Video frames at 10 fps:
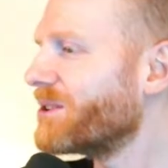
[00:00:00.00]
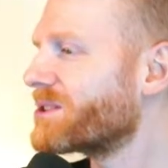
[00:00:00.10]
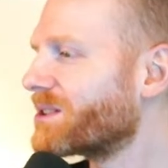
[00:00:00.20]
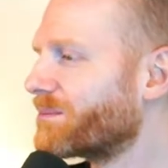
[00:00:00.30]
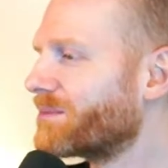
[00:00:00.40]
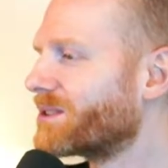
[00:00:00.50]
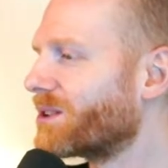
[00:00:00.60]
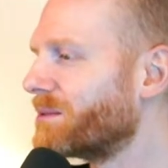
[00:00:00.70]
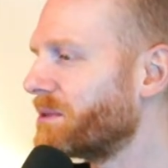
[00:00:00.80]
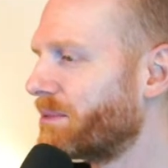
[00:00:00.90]
should
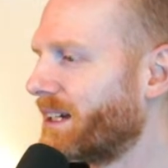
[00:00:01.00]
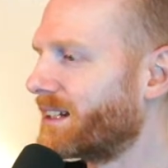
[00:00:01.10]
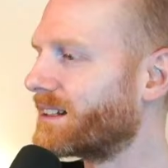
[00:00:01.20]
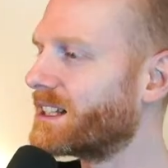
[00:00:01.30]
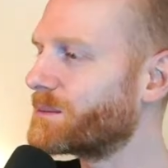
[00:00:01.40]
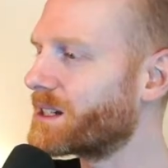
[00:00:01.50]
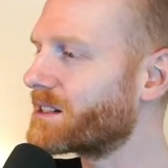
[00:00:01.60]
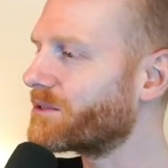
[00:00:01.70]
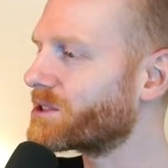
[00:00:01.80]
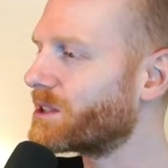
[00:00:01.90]
totally be paid, especially
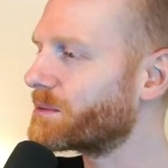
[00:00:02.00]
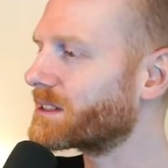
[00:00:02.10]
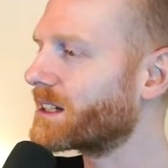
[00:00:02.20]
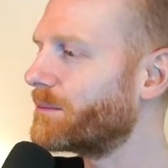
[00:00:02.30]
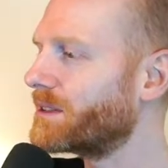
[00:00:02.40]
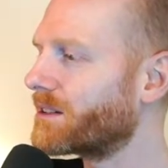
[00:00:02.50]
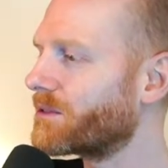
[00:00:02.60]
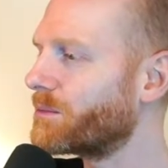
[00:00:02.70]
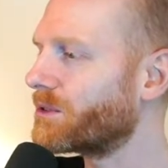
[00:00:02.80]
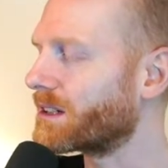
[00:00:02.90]
for jobs that can be done
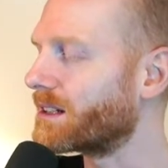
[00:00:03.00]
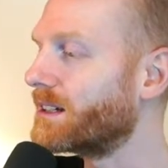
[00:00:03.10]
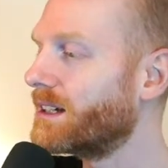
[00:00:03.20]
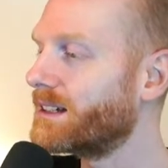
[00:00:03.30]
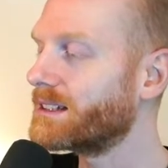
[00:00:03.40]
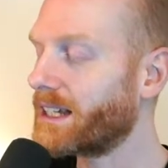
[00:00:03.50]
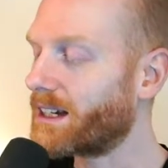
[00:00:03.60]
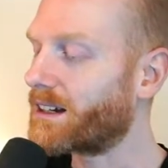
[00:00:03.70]
remotely. Yeah,